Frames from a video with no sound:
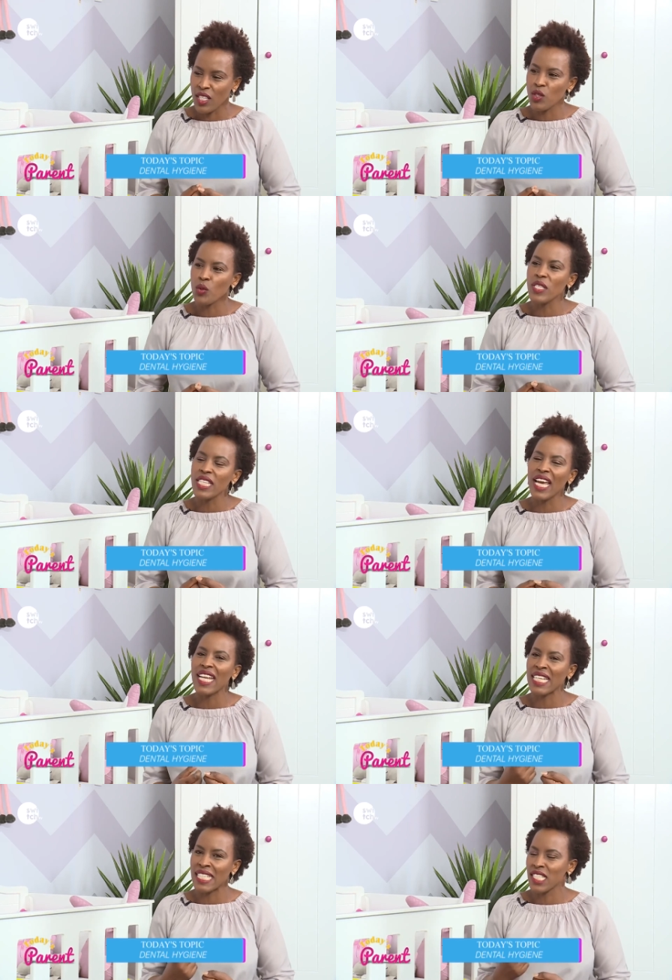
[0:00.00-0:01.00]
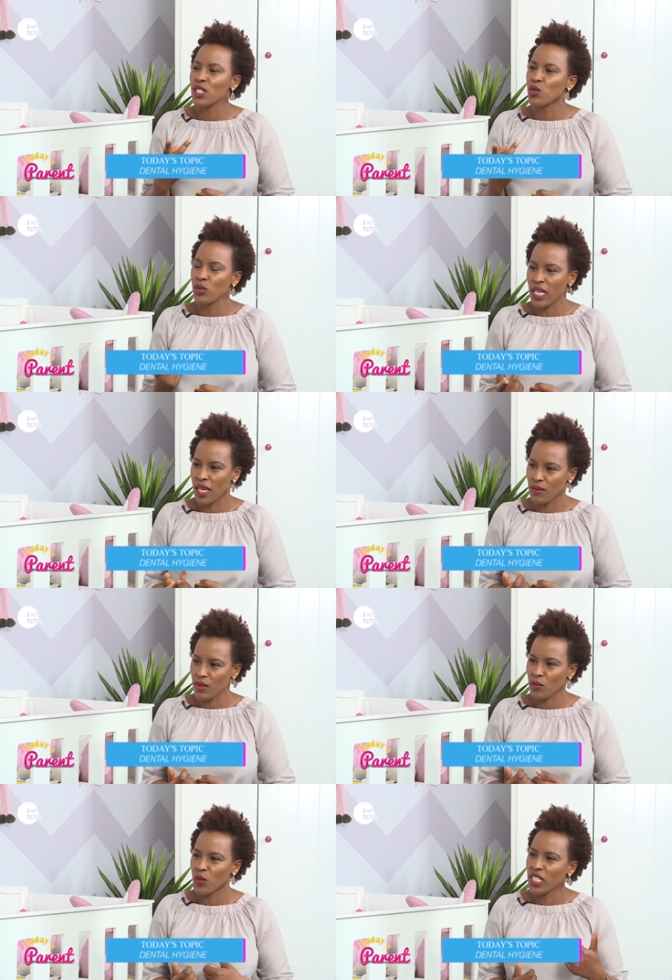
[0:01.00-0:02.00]
So we say at least two
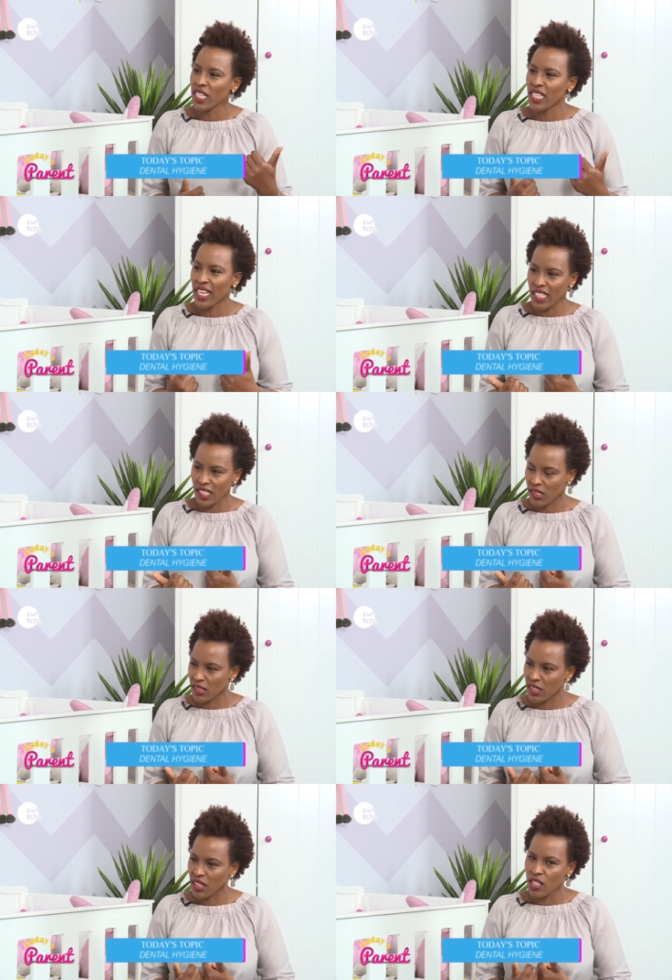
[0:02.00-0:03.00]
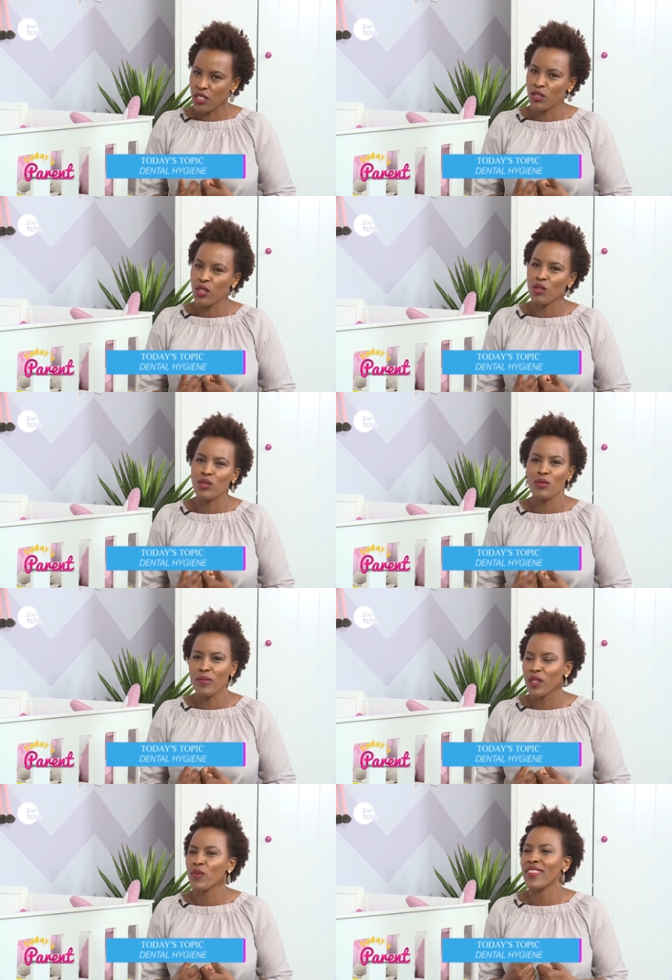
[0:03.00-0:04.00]
times, morning and night. Okay. You should not go to
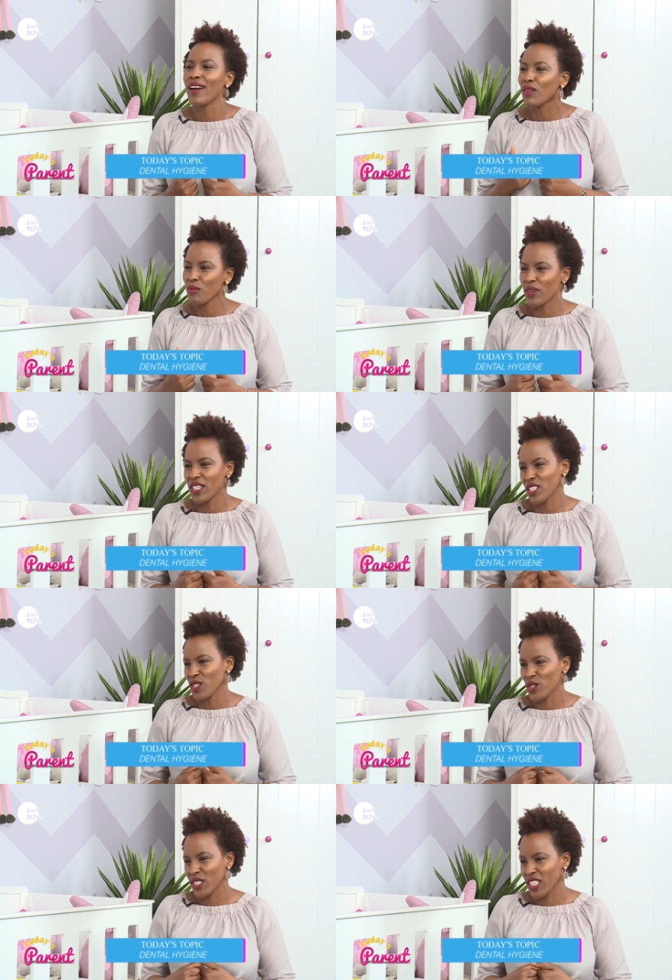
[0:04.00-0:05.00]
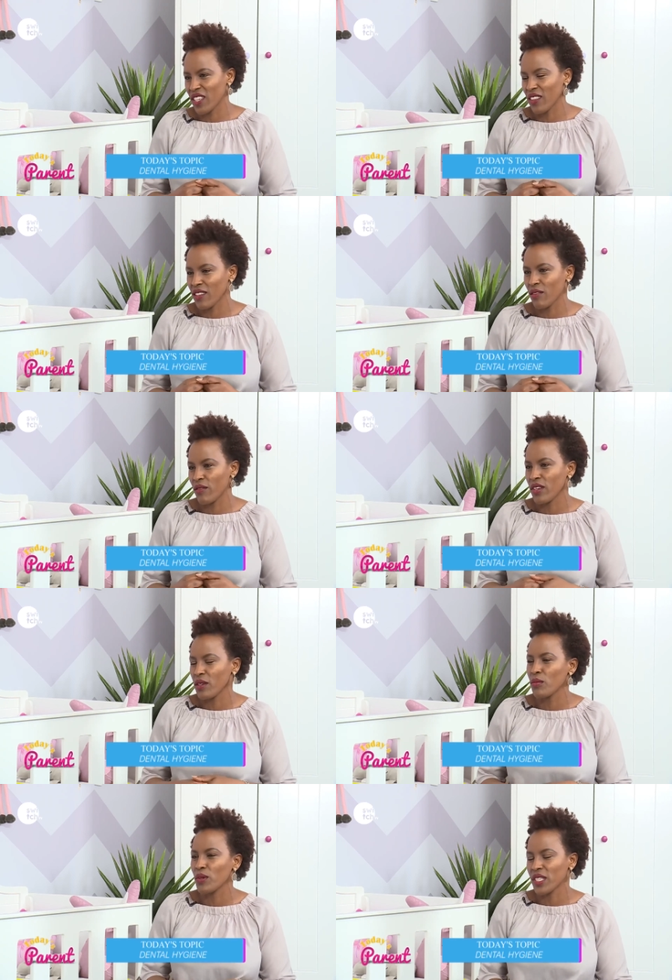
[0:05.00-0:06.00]
bed without brushing your teeth. Very
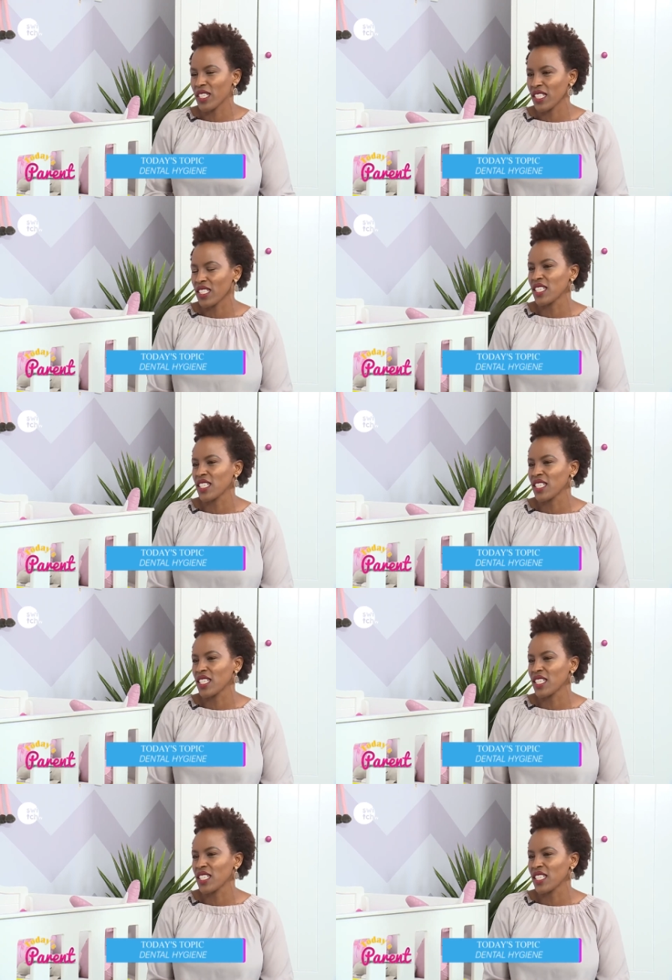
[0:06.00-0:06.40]
important.